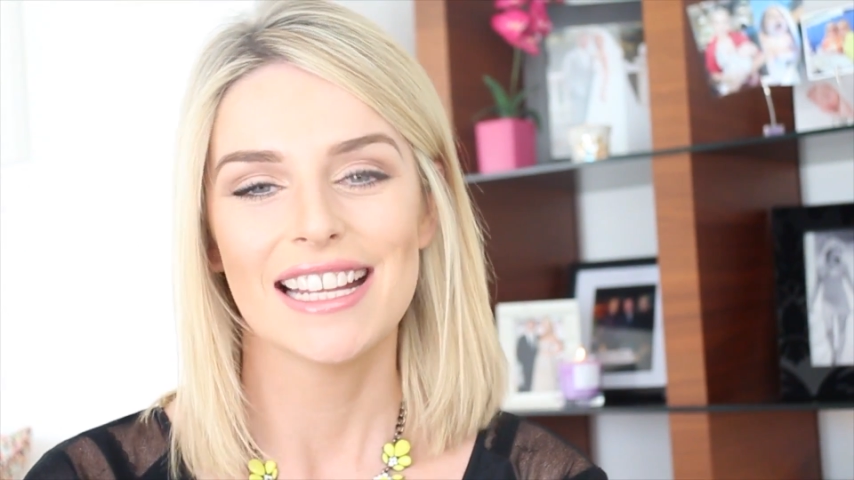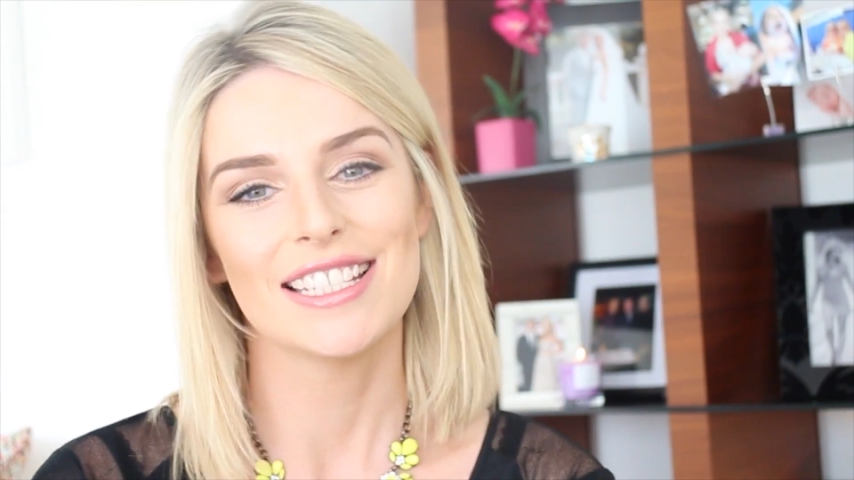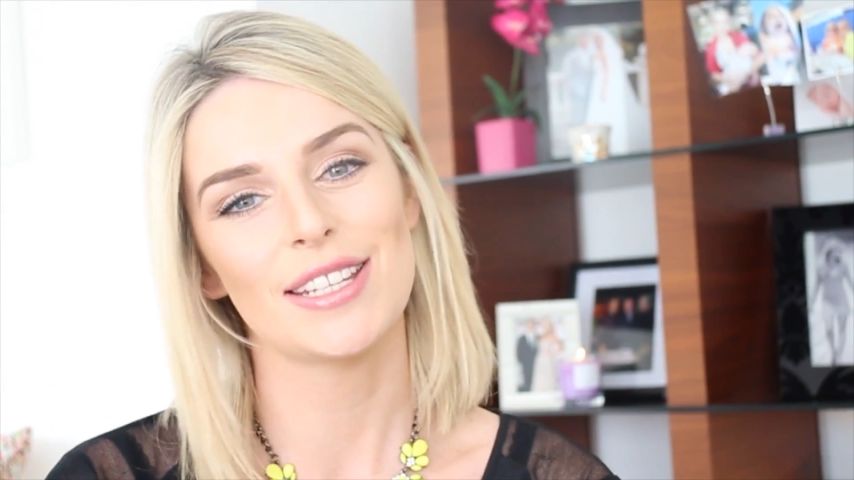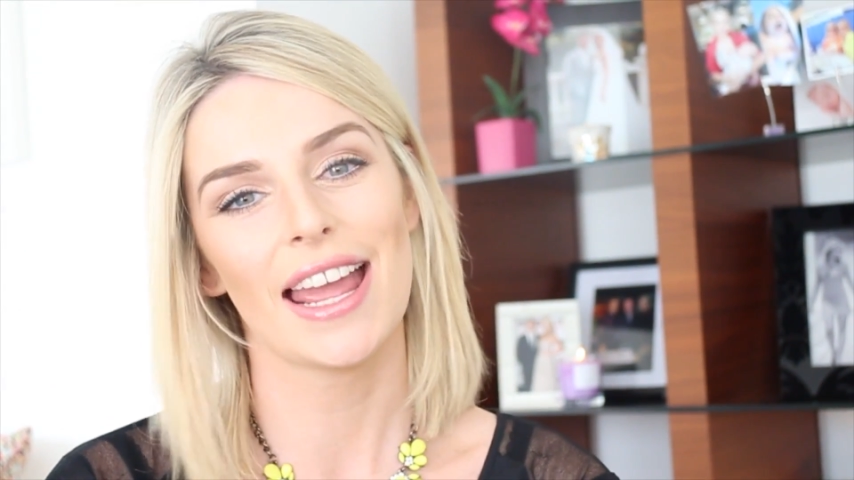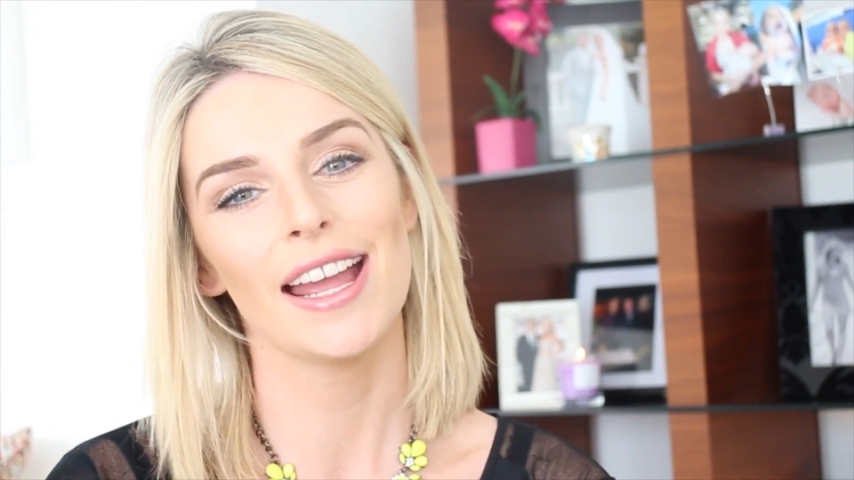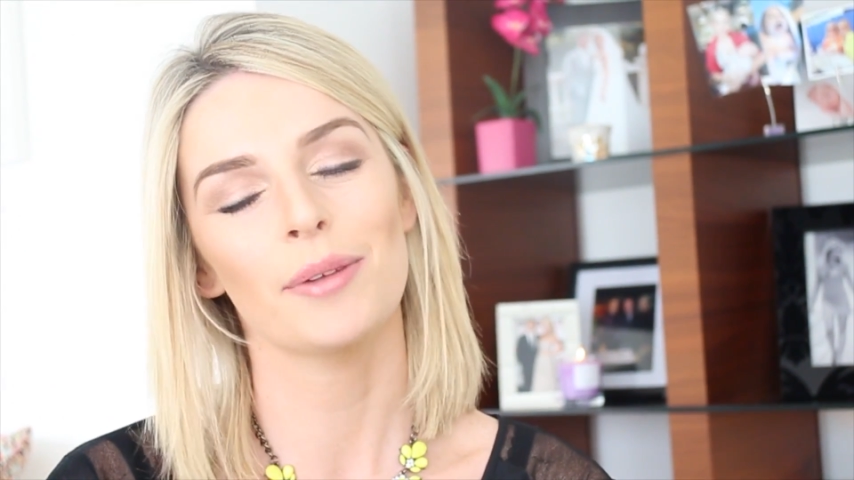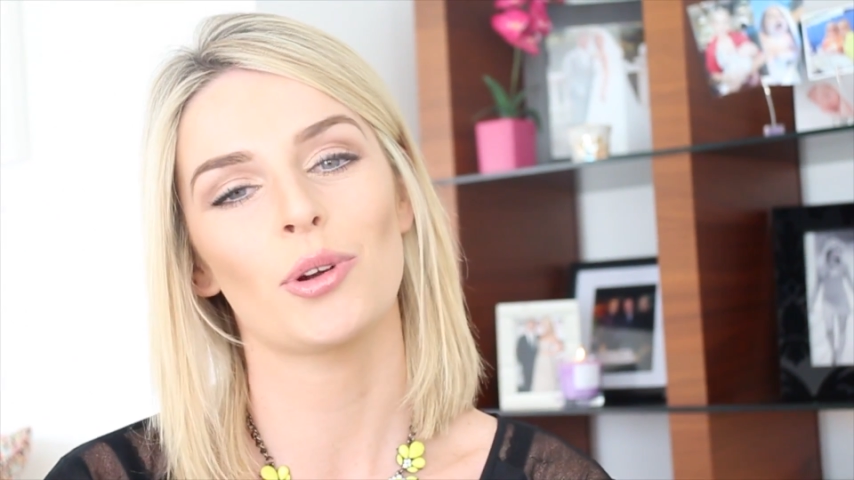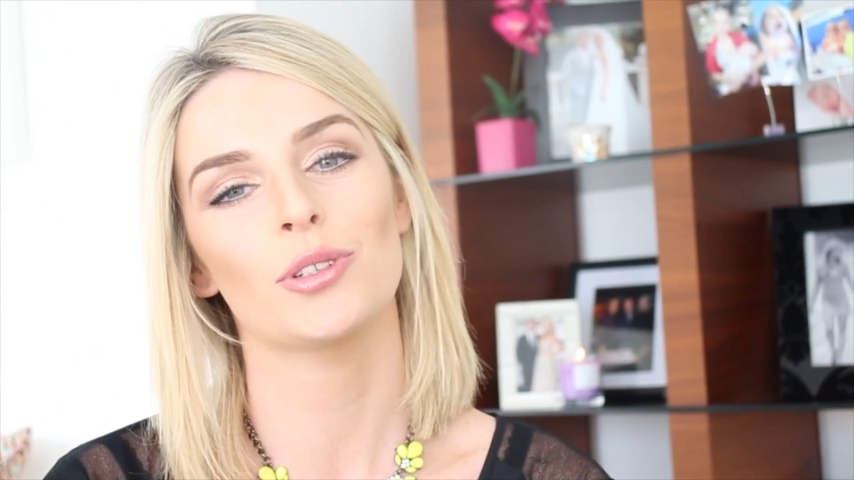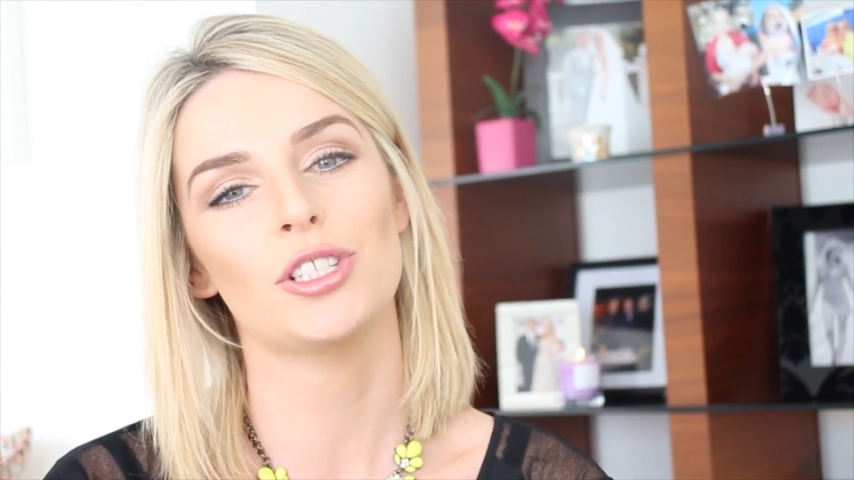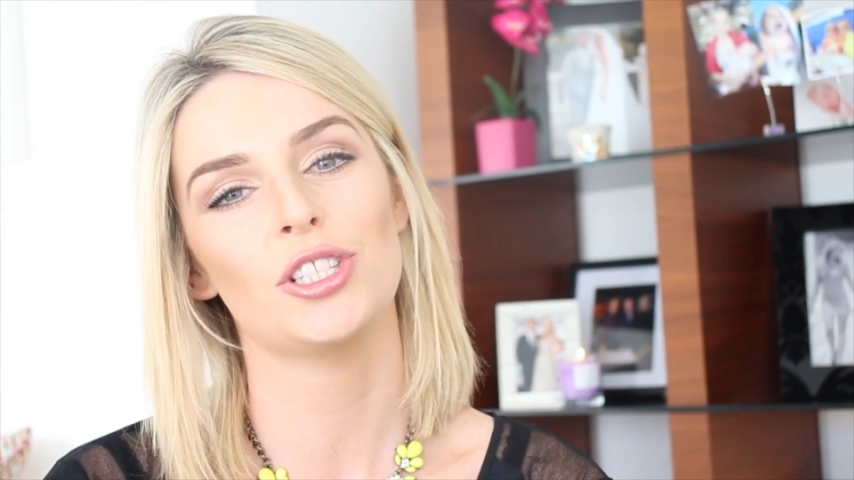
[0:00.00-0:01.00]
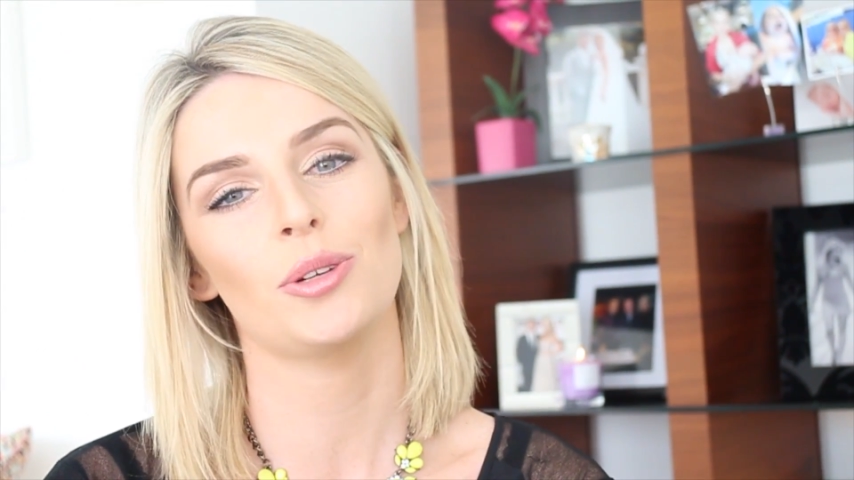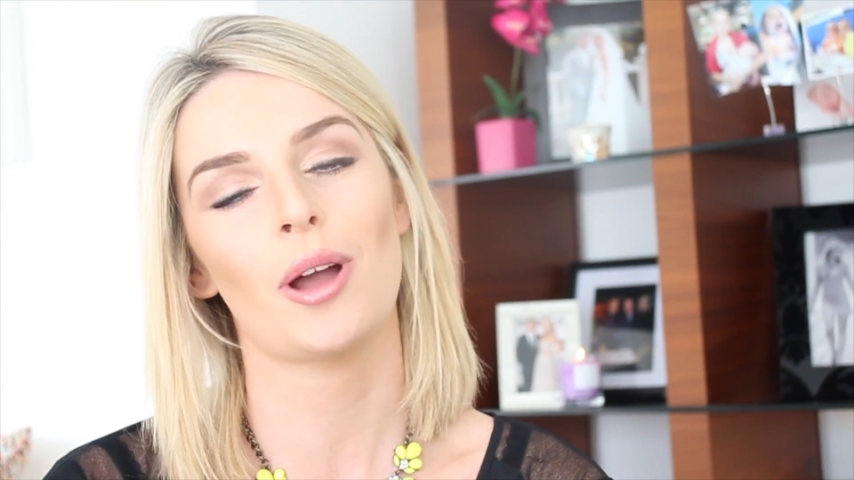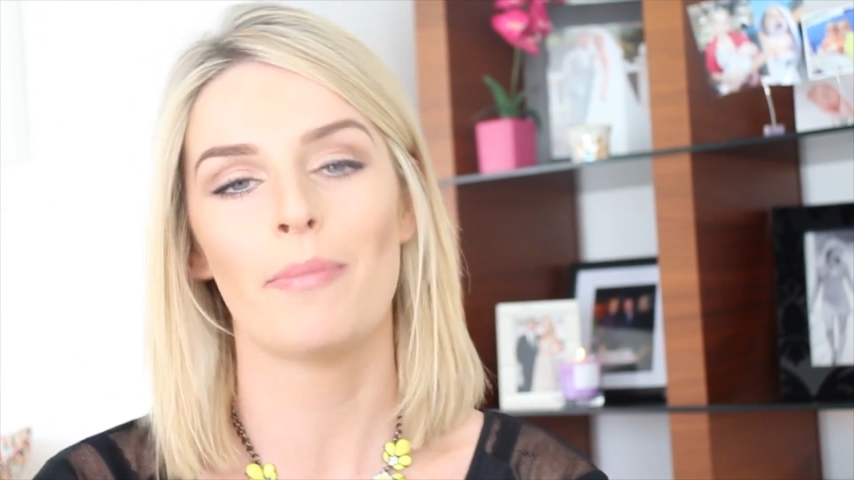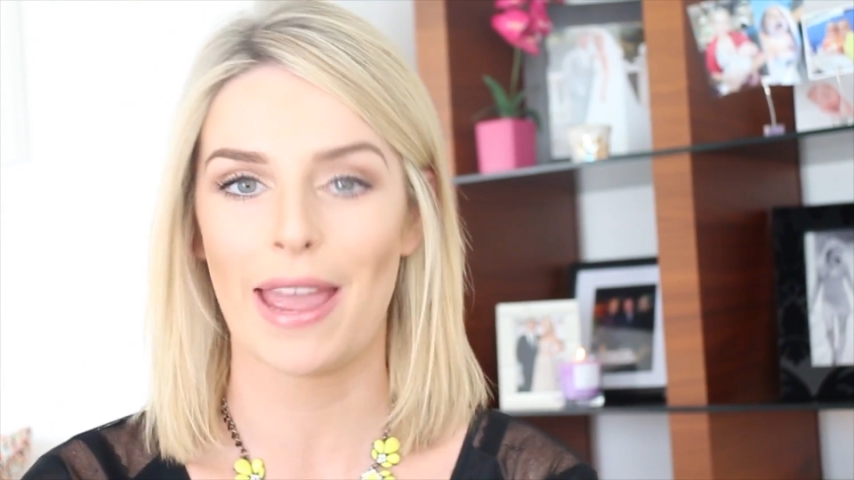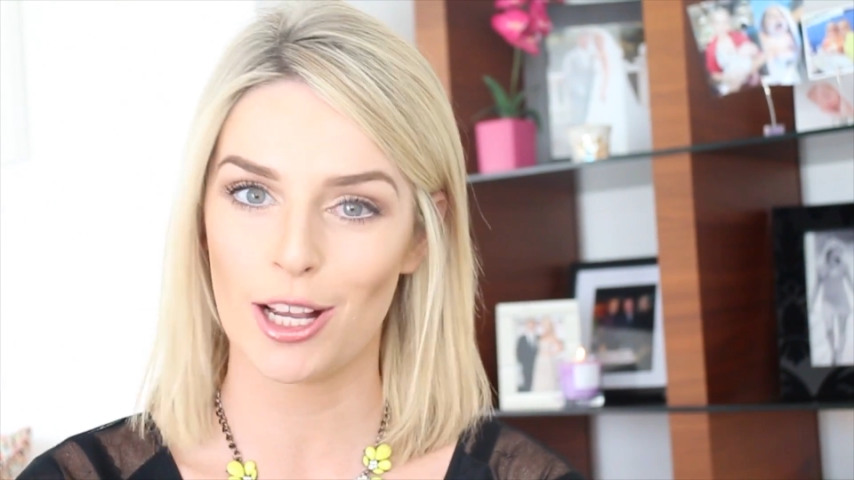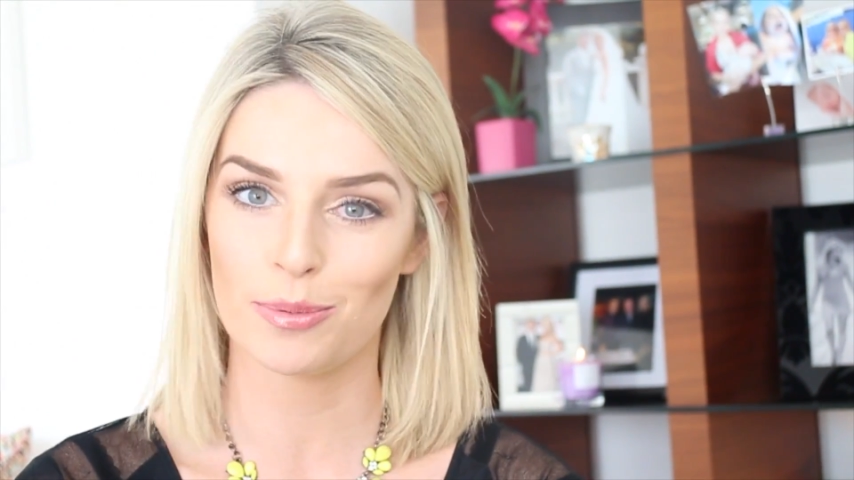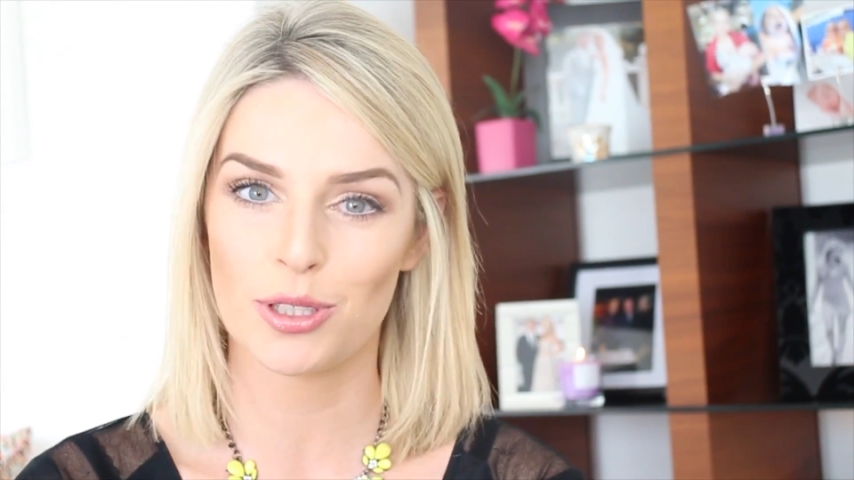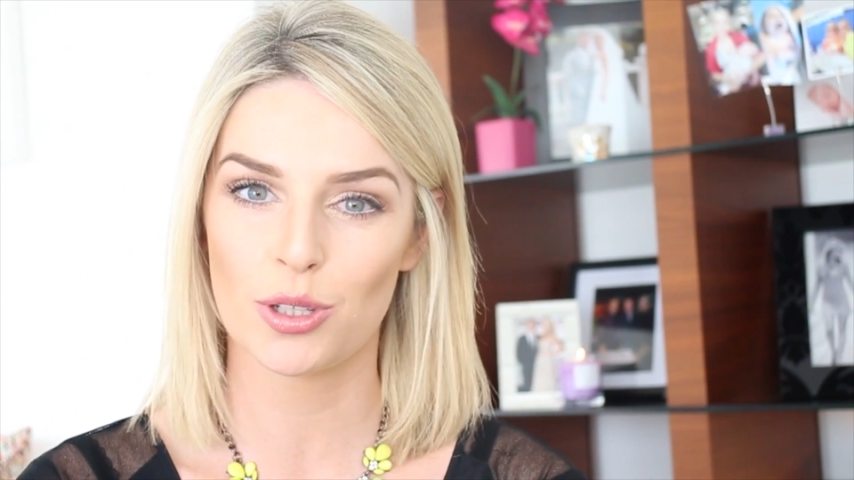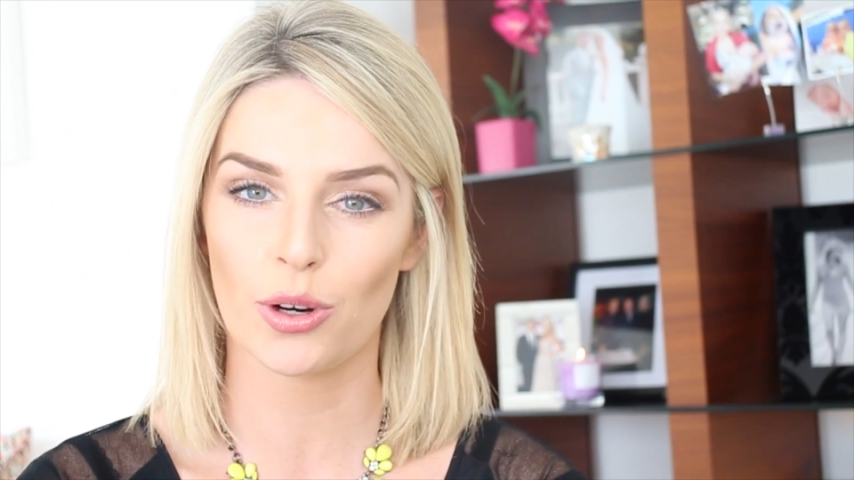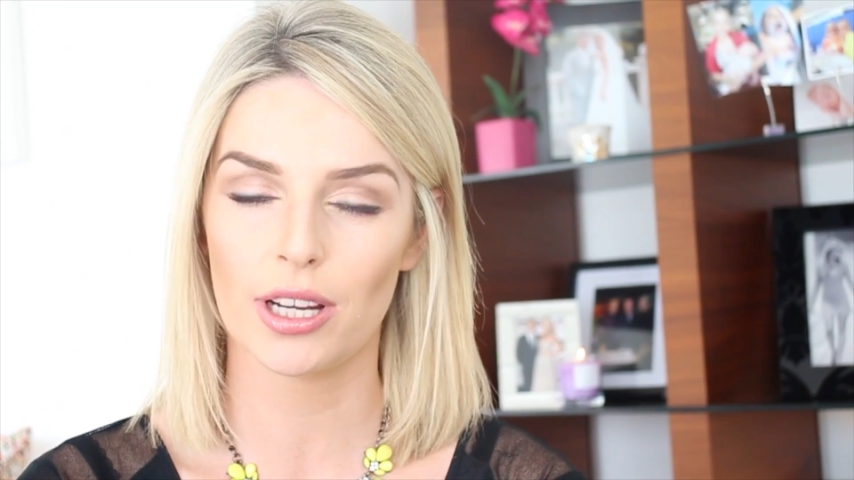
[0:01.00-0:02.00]
Today I'm going to do a makeup
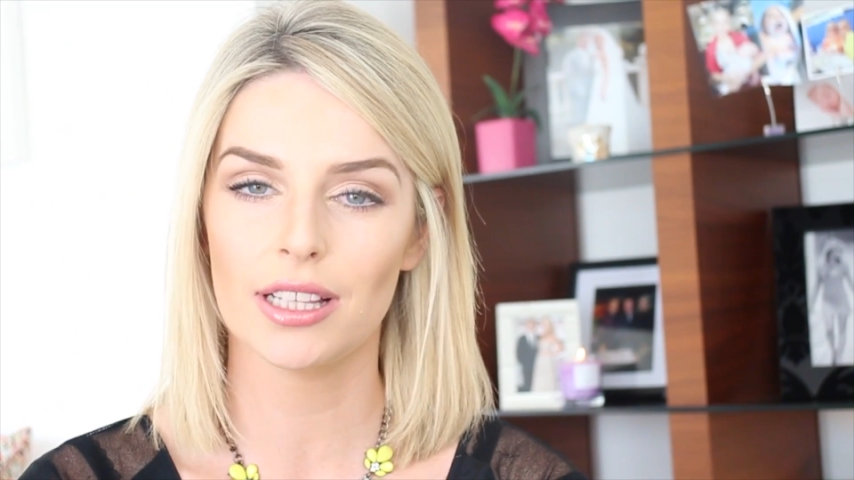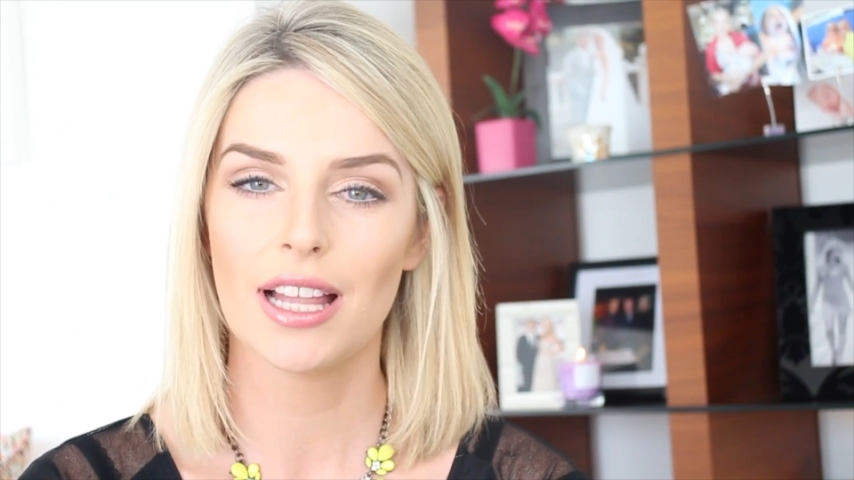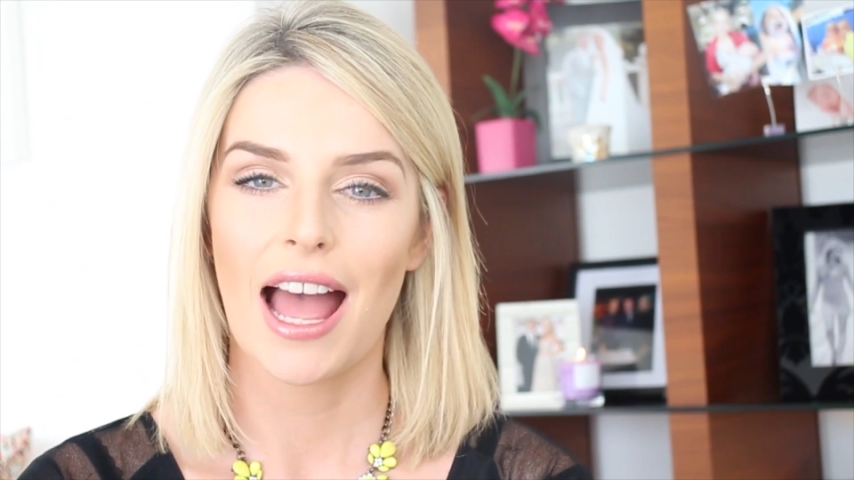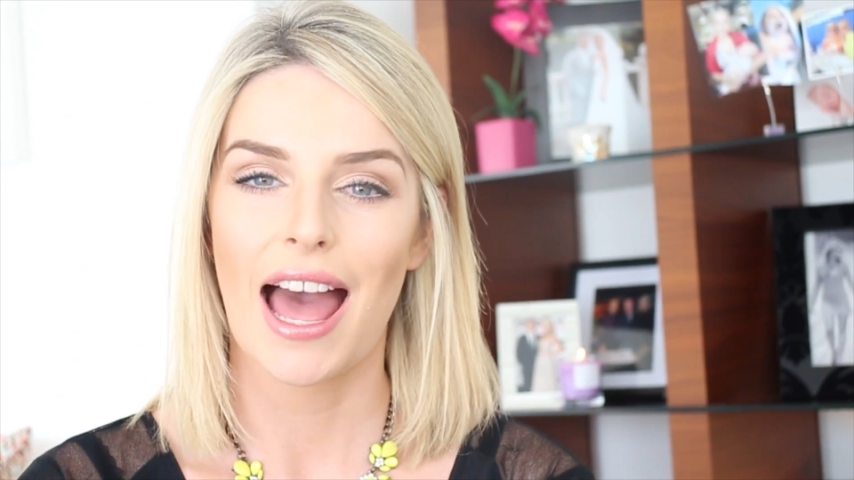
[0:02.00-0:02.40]
tutorial